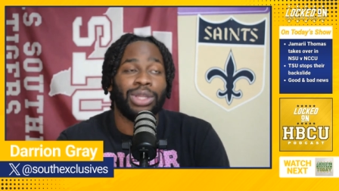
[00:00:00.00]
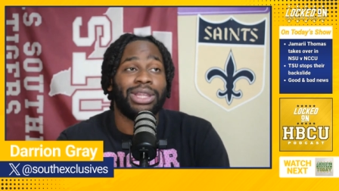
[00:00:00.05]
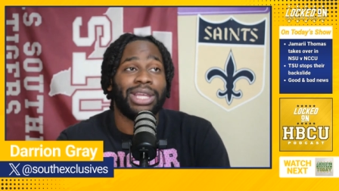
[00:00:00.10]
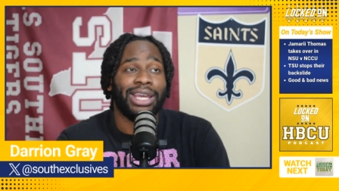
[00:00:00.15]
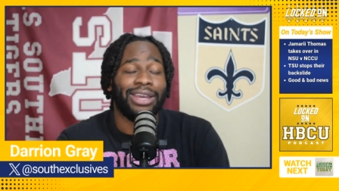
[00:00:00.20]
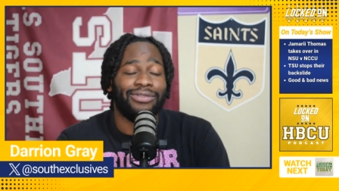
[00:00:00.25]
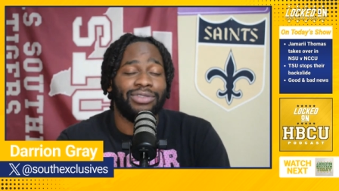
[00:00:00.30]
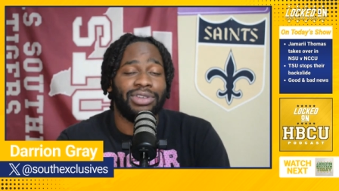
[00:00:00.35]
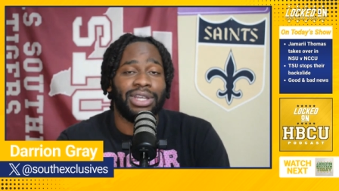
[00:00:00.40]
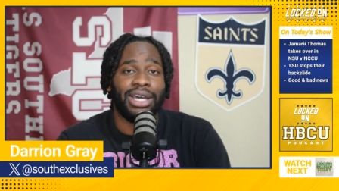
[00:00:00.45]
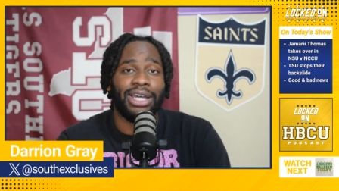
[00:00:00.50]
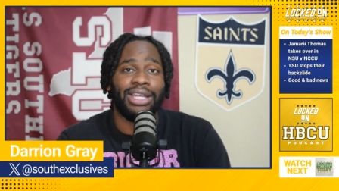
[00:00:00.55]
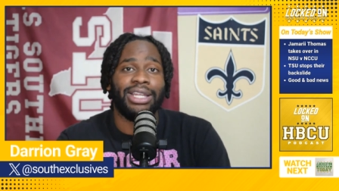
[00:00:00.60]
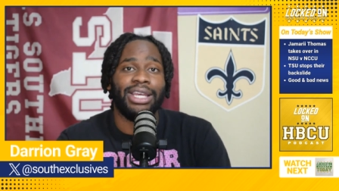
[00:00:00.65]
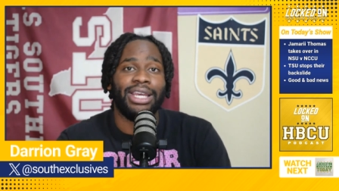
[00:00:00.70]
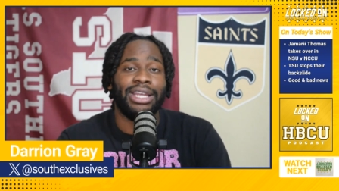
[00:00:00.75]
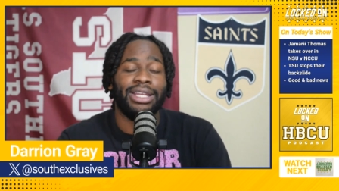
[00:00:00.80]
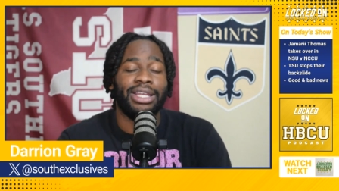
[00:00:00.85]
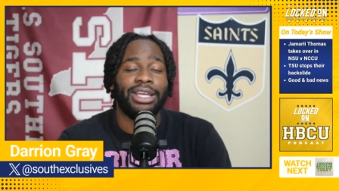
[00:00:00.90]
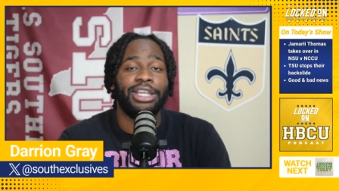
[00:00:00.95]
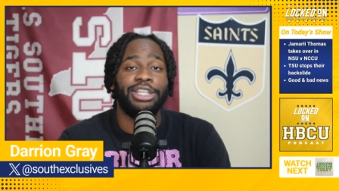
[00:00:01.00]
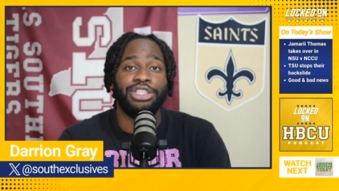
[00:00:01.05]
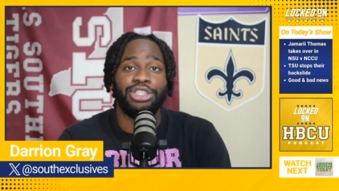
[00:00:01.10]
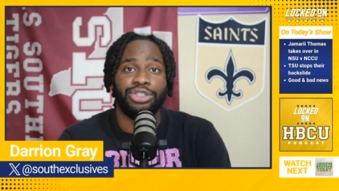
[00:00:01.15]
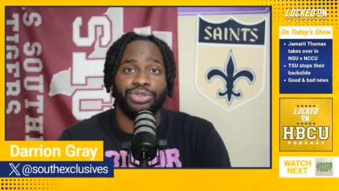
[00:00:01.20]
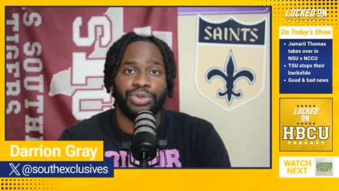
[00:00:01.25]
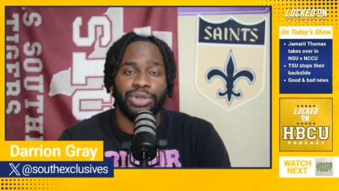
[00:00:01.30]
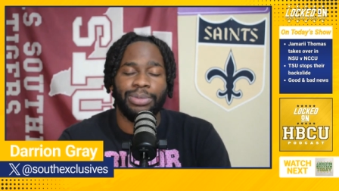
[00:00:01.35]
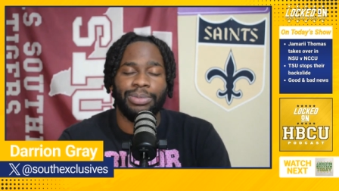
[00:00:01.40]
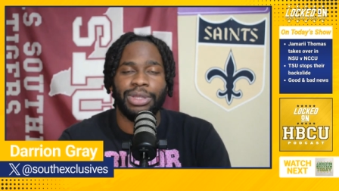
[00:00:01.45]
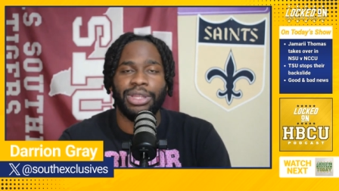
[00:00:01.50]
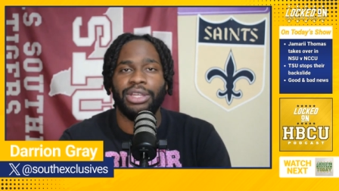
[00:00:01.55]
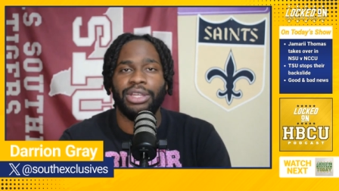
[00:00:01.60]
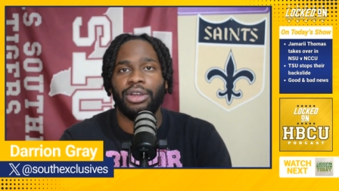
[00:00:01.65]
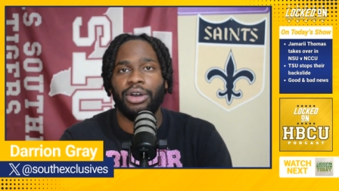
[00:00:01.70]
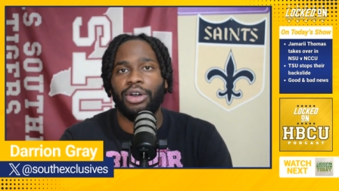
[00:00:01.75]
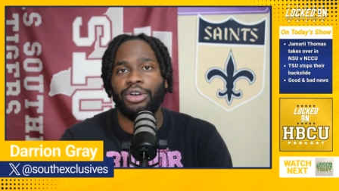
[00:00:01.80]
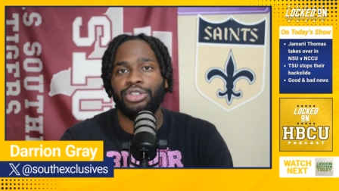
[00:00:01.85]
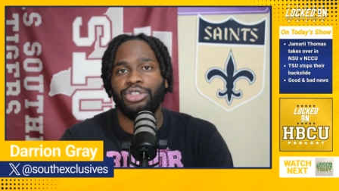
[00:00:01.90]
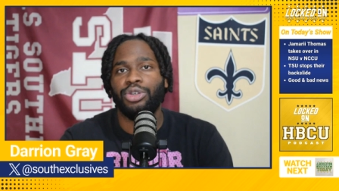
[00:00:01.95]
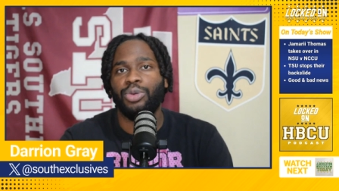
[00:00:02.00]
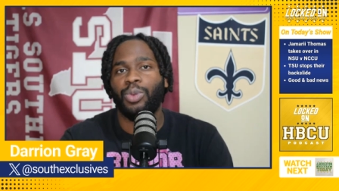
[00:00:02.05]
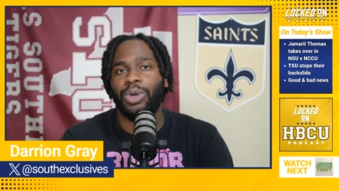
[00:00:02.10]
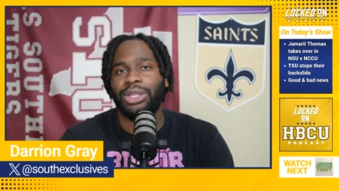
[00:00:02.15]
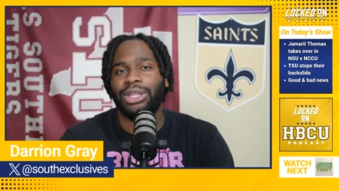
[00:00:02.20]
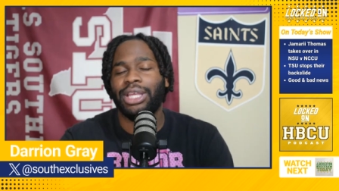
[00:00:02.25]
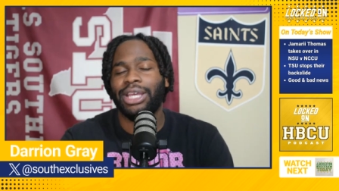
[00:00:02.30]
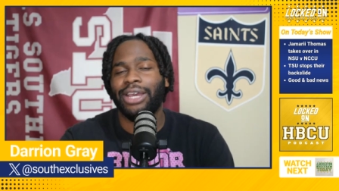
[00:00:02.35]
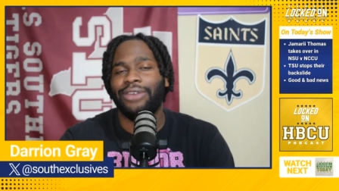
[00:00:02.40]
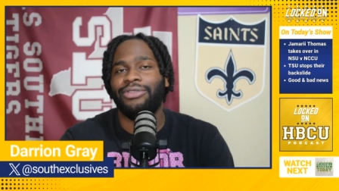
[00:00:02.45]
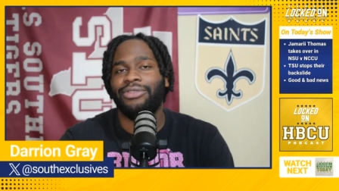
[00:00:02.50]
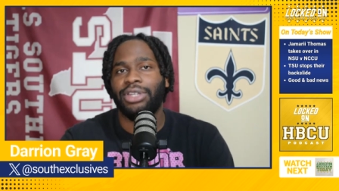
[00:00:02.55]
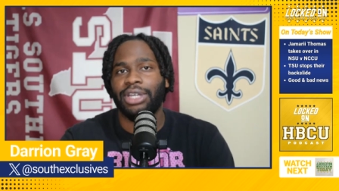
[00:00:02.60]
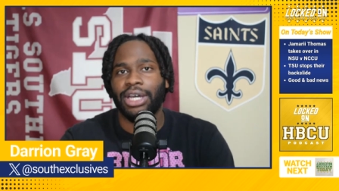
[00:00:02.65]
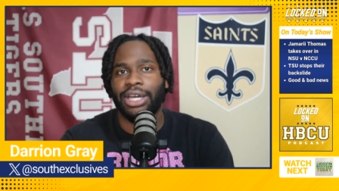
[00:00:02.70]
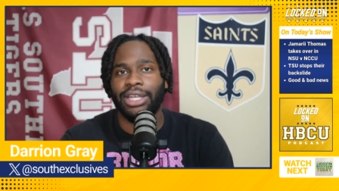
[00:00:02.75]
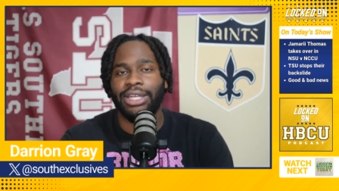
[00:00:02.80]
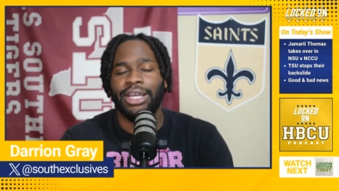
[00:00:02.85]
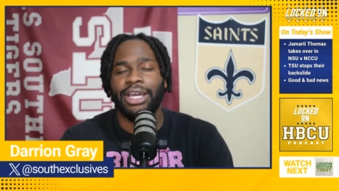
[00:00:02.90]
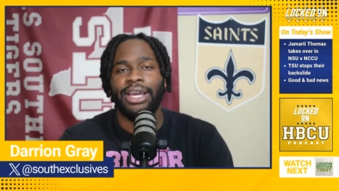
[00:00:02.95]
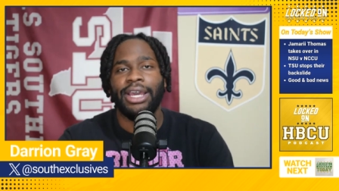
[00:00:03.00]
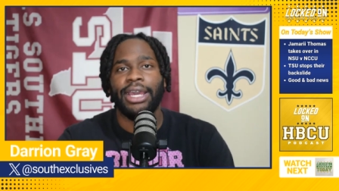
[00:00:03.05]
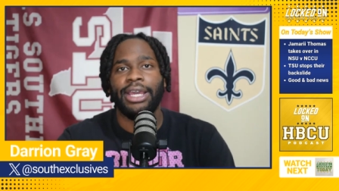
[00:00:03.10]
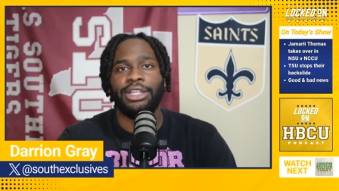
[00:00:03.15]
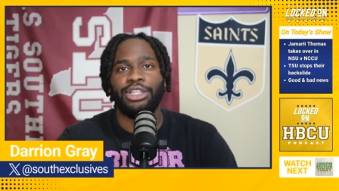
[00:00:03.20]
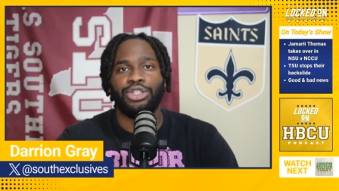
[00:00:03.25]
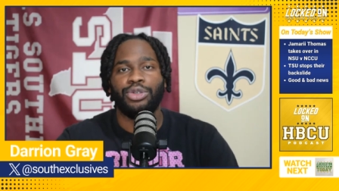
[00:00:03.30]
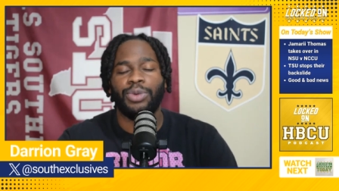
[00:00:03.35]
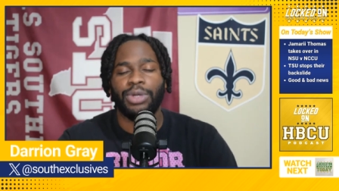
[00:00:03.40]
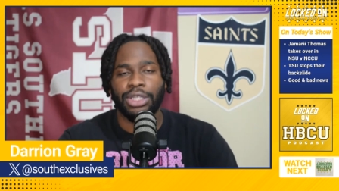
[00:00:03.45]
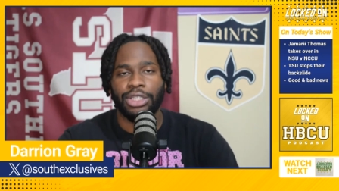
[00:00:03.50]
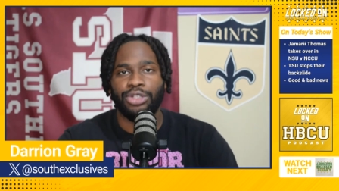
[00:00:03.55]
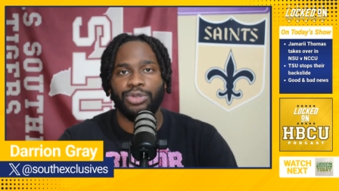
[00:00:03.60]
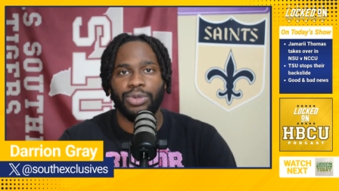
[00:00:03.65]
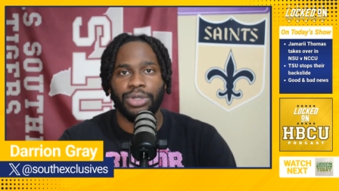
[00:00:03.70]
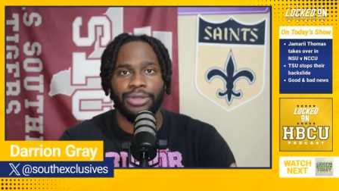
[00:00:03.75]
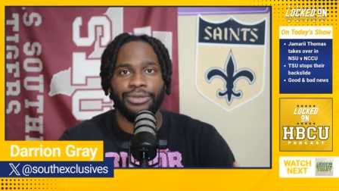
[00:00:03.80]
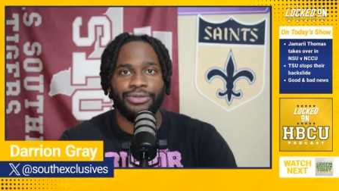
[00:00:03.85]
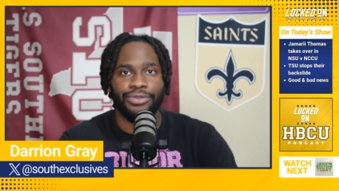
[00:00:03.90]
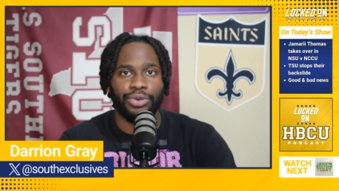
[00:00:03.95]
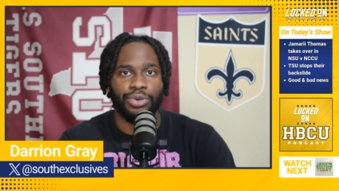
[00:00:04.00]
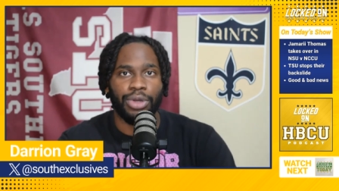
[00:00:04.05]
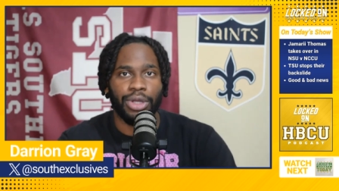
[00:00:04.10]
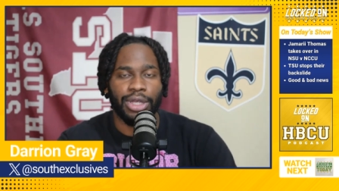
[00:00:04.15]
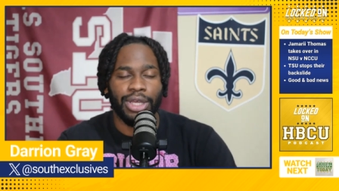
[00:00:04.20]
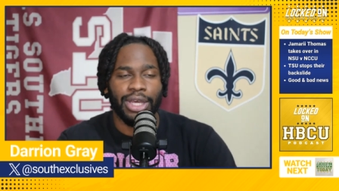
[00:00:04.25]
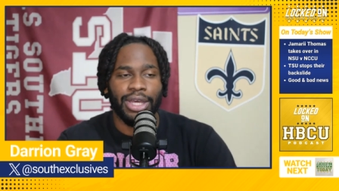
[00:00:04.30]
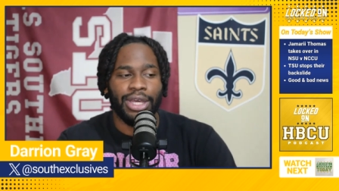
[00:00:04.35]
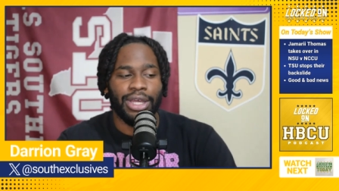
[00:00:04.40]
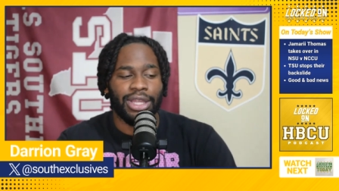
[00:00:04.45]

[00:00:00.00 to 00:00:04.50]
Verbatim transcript: they have done in history, but then also what they have done in 2024.